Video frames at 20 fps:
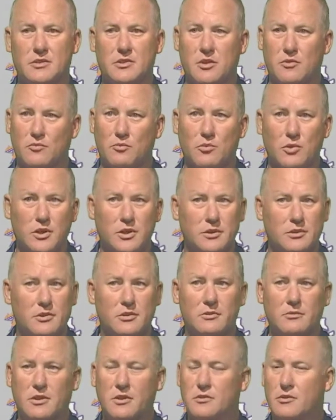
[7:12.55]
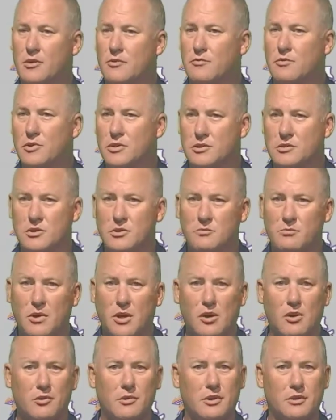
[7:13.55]
they run to the
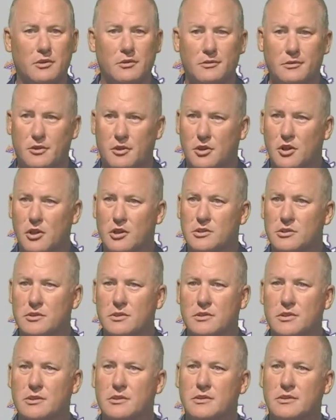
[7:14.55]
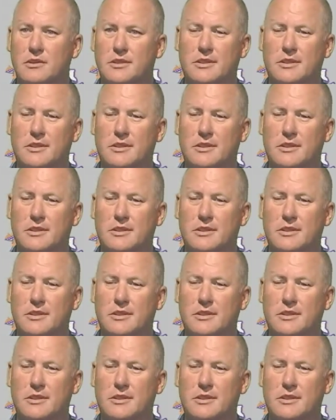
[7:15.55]
ball. They're hustling.